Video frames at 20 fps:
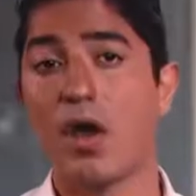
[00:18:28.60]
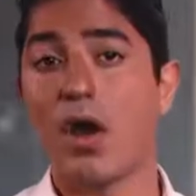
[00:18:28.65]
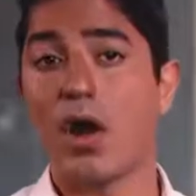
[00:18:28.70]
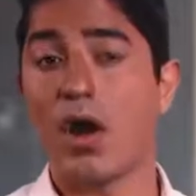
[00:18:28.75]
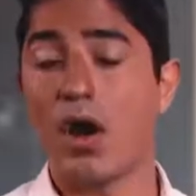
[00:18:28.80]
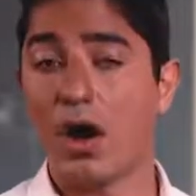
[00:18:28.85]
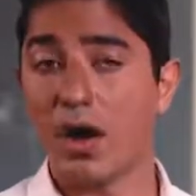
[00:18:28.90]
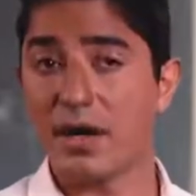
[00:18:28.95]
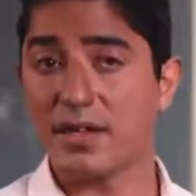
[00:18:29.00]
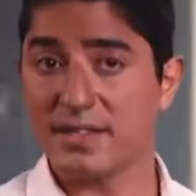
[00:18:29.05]

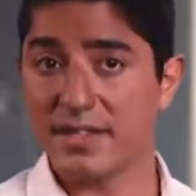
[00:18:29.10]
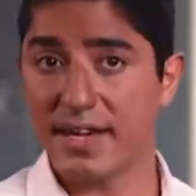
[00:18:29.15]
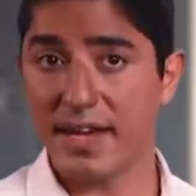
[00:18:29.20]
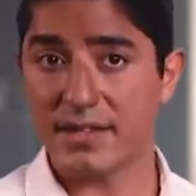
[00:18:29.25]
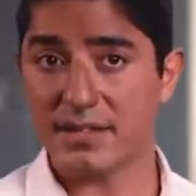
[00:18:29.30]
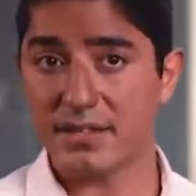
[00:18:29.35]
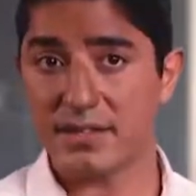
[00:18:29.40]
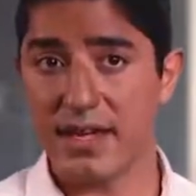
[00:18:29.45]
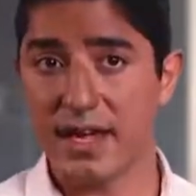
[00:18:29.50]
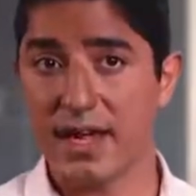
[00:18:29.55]
On
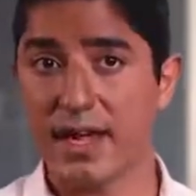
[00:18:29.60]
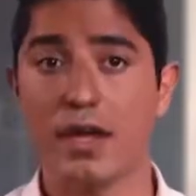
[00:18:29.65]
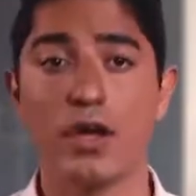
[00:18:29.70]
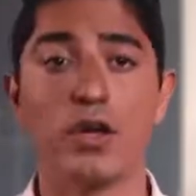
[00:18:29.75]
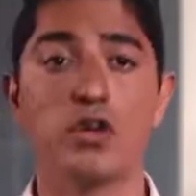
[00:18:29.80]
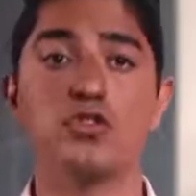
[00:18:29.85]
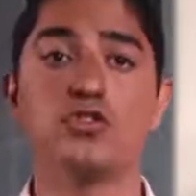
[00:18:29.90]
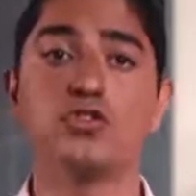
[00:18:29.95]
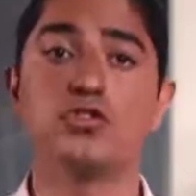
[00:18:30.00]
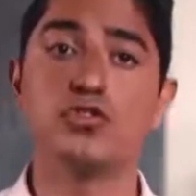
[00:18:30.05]
test day,
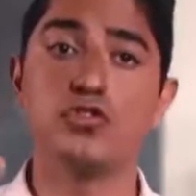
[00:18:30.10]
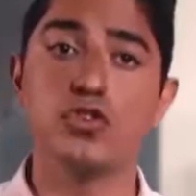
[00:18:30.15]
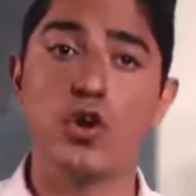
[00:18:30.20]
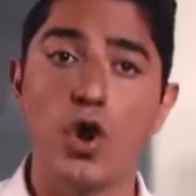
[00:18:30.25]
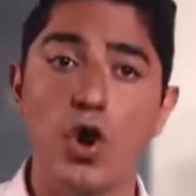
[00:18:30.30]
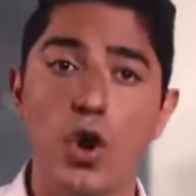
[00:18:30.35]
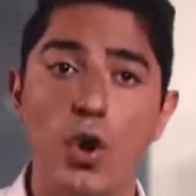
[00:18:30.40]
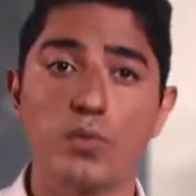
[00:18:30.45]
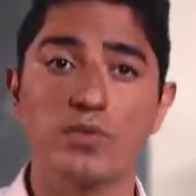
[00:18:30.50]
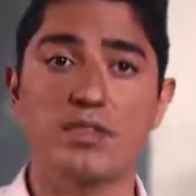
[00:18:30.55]

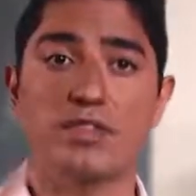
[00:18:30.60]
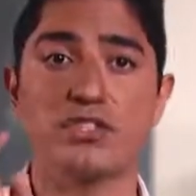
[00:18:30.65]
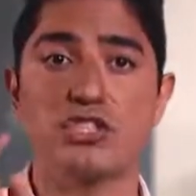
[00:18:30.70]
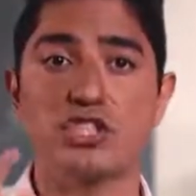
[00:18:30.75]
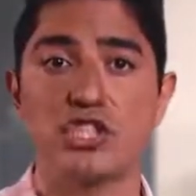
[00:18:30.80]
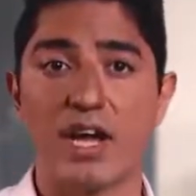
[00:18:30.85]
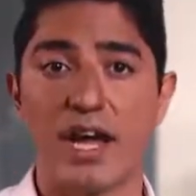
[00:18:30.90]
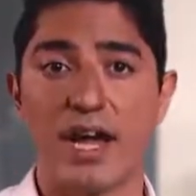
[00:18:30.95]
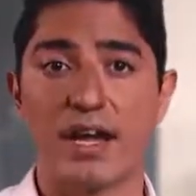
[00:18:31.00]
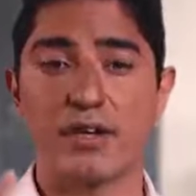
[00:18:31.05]
don't
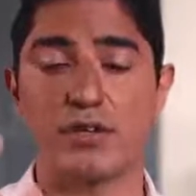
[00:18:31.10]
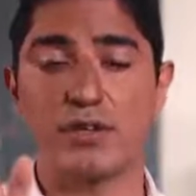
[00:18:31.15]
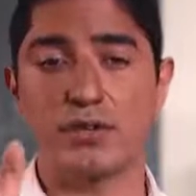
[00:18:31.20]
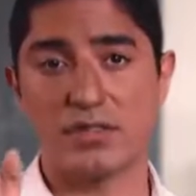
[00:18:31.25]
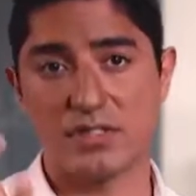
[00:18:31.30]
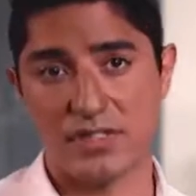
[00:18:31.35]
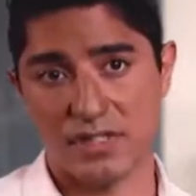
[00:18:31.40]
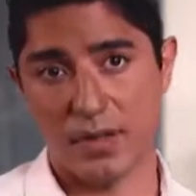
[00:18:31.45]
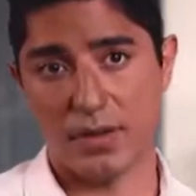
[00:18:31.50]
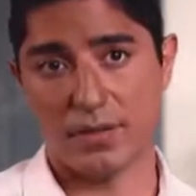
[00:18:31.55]
check your
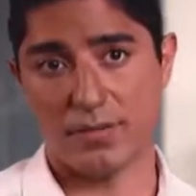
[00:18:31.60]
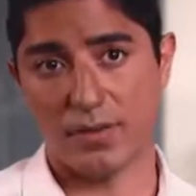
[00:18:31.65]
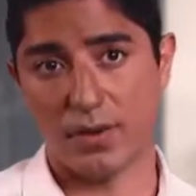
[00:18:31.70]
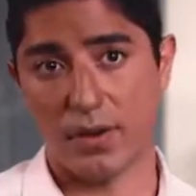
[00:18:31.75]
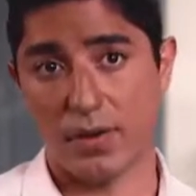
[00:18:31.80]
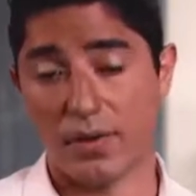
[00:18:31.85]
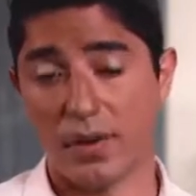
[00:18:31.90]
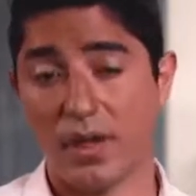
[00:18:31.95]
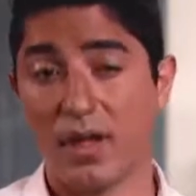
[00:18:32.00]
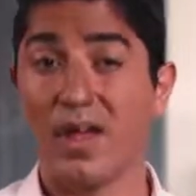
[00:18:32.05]
cell
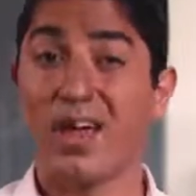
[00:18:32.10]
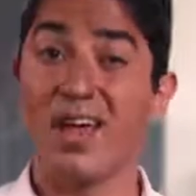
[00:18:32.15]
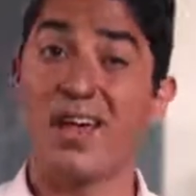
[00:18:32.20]
phone.